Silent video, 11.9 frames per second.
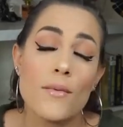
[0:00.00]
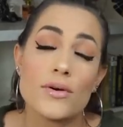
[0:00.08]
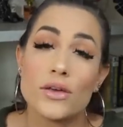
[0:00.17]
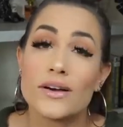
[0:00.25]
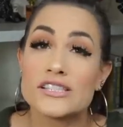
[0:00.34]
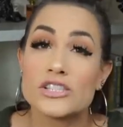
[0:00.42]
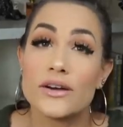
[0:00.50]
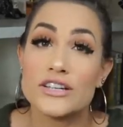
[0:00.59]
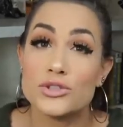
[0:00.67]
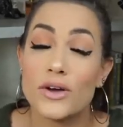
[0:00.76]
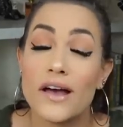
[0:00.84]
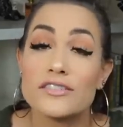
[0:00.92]
But you guys know I
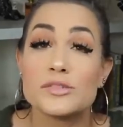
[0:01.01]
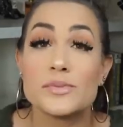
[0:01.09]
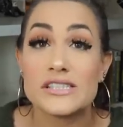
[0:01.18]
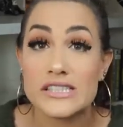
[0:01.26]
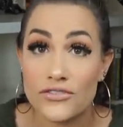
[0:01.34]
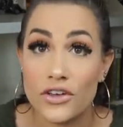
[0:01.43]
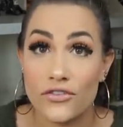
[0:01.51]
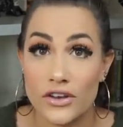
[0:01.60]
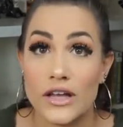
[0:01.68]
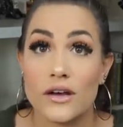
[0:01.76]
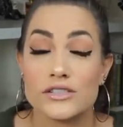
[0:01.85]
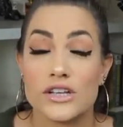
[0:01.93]
do have specific
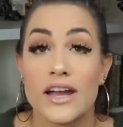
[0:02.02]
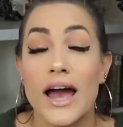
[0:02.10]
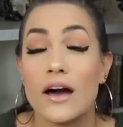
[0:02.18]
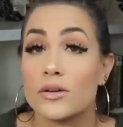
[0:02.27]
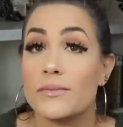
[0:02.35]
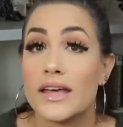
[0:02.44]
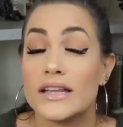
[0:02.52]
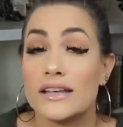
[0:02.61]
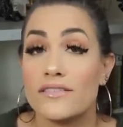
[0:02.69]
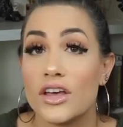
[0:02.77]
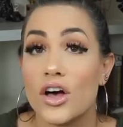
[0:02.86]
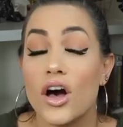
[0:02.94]
videos on how to make a
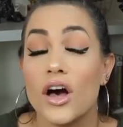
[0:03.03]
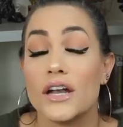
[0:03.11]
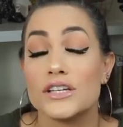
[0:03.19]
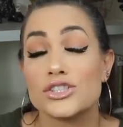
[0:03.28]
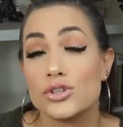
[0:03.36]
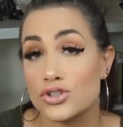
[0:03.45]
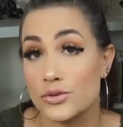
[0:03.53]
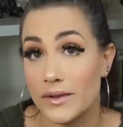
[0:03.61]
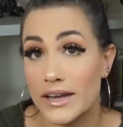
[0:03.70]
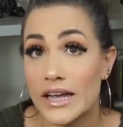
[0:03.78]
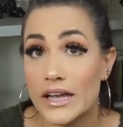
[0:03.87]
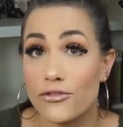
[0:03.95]
living on social
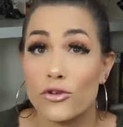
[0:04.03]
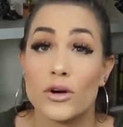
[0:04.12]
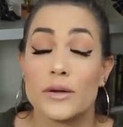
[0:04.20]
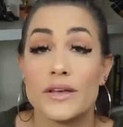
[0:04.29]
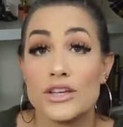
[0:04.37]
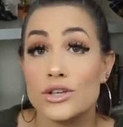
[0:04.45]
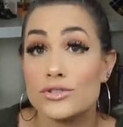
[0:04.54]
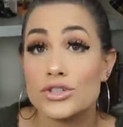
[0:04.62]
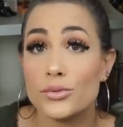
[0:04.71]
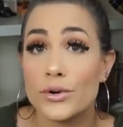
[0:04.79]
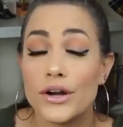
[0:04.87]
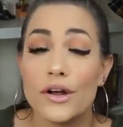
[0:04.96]
media. If you want to be a
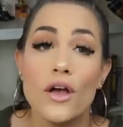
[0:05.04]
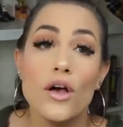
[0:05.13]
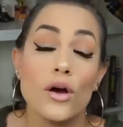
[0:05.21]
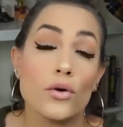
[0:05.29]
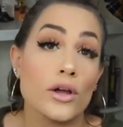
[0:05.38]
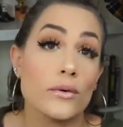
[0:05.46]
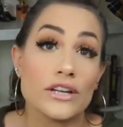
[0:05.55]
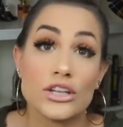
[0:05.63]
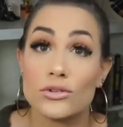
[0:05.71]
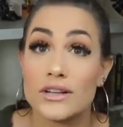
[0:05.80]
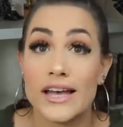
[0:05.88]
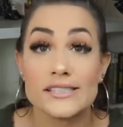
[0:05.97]
YouTuber or you want to
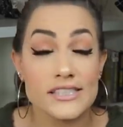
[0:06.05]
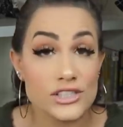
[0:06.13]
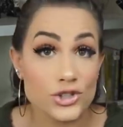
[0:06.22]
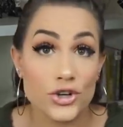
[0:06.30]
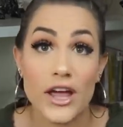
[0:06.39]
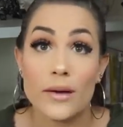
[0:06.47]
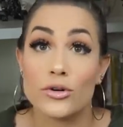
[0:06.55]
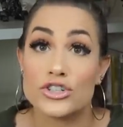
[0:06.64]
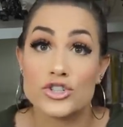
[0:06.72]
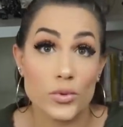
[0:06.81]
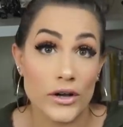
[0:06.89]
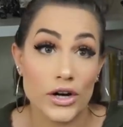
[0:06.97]
utilize Instagram or
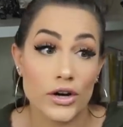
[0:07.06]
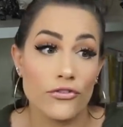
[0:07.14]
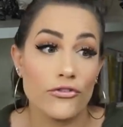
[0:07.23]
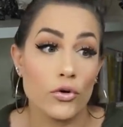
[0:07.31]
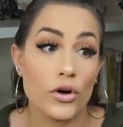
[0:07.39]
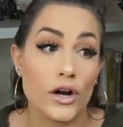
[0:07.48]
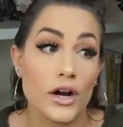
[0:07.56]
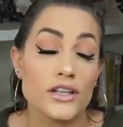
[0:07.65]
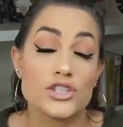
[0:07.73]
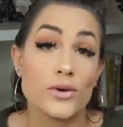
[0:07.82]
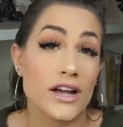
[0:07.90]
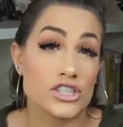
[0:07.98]
Twitter
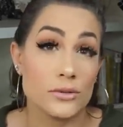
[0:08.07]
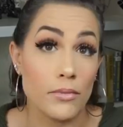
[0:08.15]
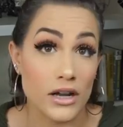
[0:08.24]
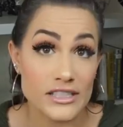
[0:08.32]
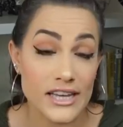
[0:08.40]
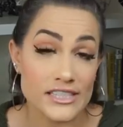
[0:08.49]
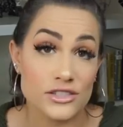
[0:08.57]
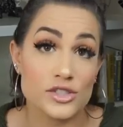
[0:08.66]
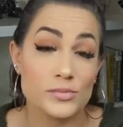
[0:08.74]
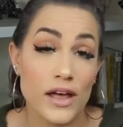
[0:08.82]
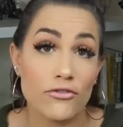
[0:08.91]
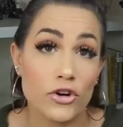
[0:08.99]
to actually monetize those
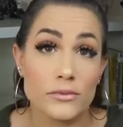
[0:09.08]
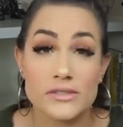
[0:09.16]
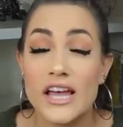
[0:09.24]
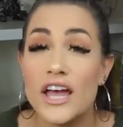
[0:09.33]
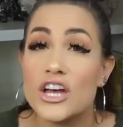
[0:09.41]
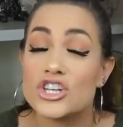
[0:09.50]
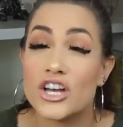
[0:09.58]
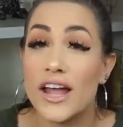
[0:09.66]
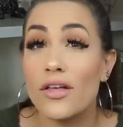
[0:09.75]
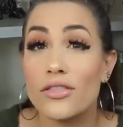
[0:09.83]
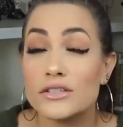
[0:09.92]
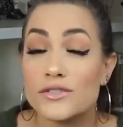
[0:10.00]
platforms, check
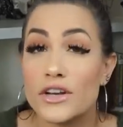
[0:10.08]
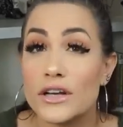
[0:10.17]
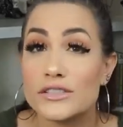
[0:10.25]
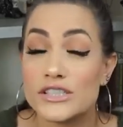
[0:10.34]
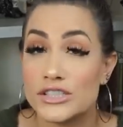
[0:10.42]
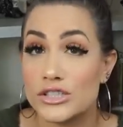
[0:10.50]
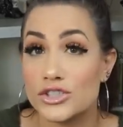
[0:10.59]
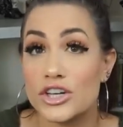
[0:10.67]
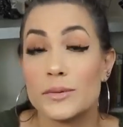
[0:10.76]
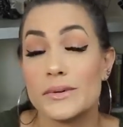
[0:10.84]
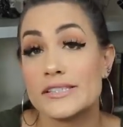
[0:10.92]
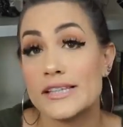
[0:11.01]
out those videos because those are
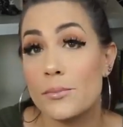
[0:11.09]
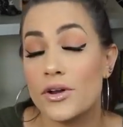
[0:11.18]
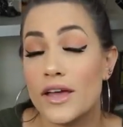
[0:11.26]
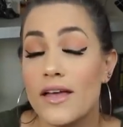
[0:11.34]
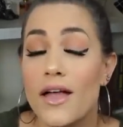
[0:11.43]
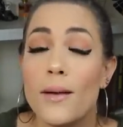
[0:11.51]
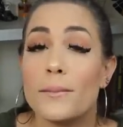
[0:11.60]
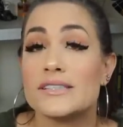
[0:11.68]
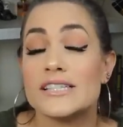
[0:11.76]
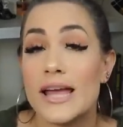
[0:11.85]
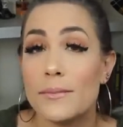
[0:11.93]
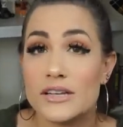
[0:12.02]
going to be separate. But
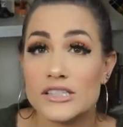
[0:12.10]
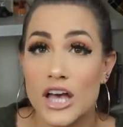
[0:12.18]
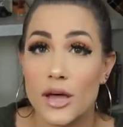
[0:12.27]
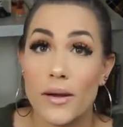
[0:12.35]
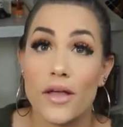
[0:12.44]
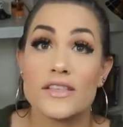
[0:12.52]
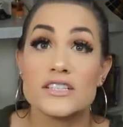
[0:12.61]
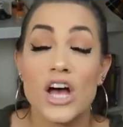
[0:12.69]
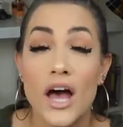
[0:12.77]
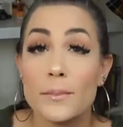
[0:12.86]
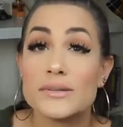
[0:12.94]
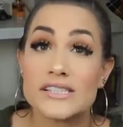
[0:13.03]
today I'm going to talk about the
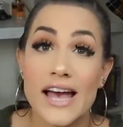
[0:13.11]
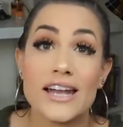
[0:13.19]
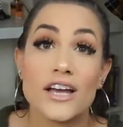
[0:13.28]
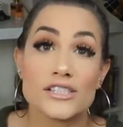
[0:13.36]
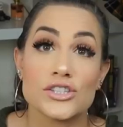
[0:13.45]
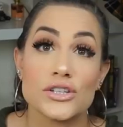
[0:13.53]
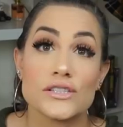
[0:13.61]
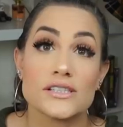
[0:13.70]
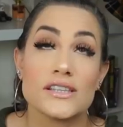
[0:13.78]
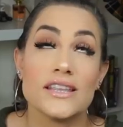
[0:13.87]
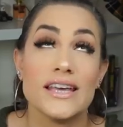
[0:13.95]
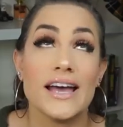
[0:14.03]
top side
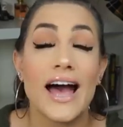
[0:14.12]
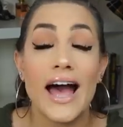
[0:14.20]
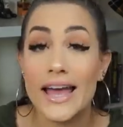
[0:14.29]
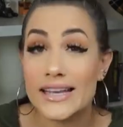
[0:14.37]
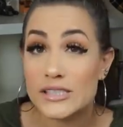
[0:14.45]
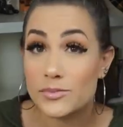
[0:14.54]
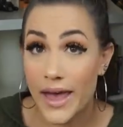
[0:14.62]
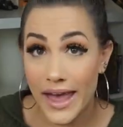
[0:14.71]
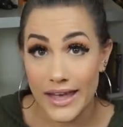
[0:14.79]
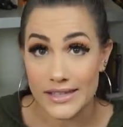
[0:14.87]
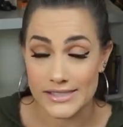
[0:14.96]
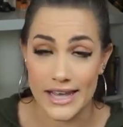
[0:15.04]
hustles, the highest
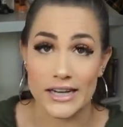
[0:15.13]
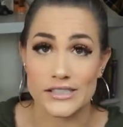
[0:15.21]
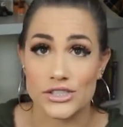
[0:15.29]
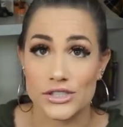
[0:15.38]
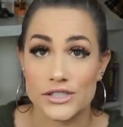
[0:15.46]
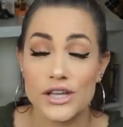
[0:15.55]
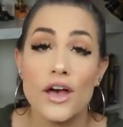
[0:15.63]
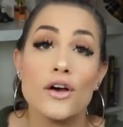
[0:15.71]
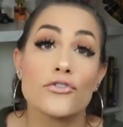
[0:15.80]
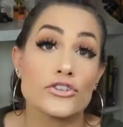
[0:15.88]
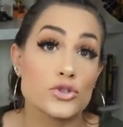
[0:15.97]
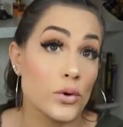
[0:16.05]
paying side hustles
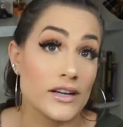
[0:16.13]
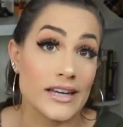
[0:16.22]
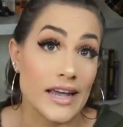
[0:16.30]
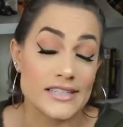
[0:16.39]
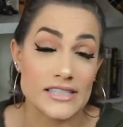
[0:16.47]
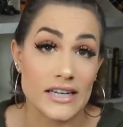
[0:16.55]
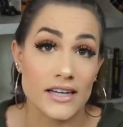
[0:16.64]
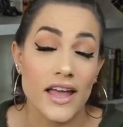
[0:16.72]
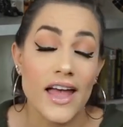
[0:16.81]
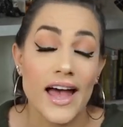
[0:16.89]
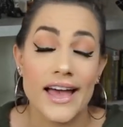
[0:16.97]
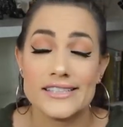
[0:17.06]
for 2019.
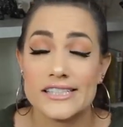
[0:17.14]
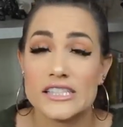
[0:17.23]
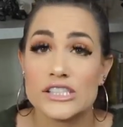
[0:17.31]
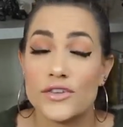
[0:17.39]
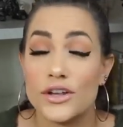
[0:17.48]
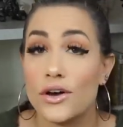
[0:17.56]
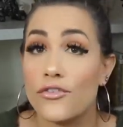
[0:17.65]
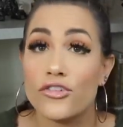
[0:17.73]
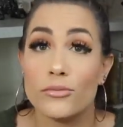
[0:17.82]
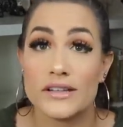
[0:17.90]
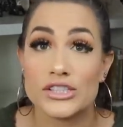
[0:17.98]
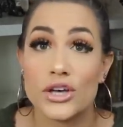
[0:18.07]
I did this video a
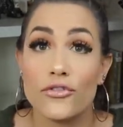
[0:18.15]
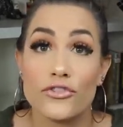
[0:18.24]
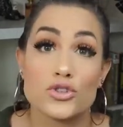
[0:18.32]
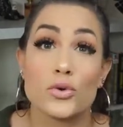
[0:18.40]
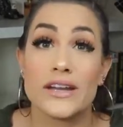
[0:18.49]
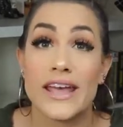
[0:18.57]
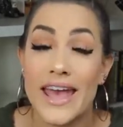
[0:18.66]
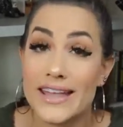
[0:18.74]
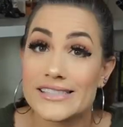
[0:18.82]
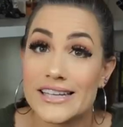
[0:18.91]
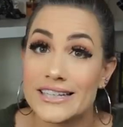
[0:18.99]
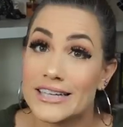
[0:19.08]
few months ago for
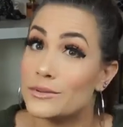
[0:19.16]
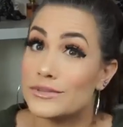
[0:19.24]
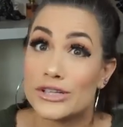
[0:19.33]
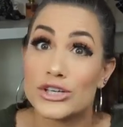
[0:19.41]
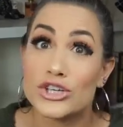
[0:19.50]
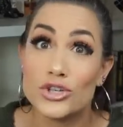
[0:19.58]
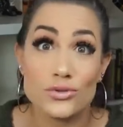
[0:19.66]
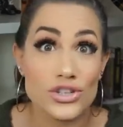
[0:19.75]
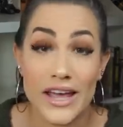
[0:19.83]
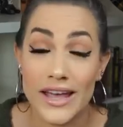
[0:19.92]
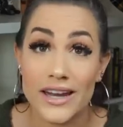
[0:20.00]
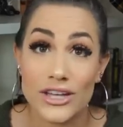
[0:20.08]
2018 and it was a huge
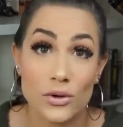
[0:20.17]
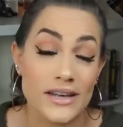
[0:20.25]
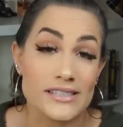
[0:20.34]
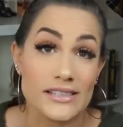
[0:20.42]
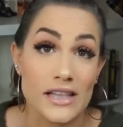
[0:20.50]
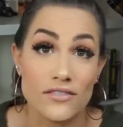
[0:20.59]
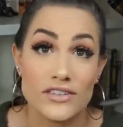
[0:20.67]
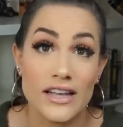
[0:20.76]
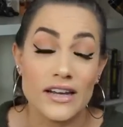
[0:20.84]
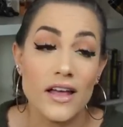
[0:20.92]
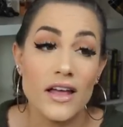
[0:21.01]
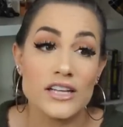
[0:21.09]
hit and you guys loved
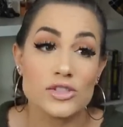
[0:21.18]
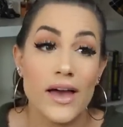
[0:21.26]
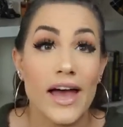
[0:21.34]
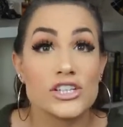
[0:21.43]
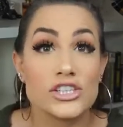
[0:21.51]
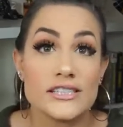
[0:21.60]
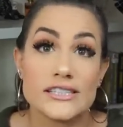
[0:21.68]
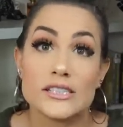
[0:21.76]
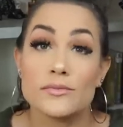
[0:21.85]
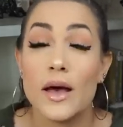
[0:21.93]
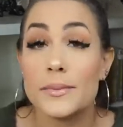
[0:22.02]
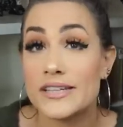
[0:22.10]
it. So I actually did
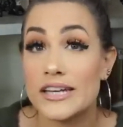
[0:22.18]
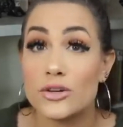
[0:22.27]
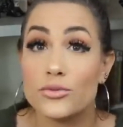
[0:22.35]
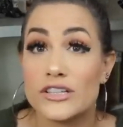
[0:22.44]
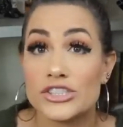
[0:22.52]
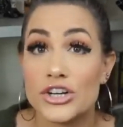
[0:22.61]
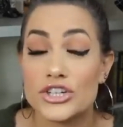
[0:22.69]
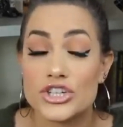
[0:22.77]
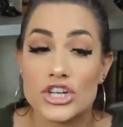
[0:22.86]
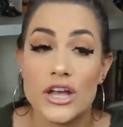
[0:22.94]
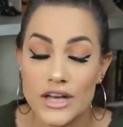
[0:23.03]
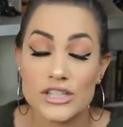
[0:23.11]
some updated
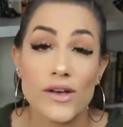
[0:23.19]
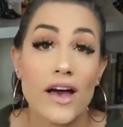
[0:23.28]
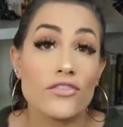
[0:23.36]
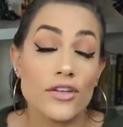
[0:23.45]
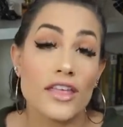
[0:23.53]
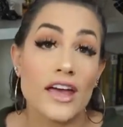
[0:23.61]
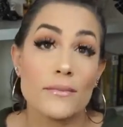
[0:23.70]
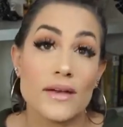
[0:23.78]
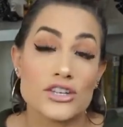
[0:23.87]
research. So everything I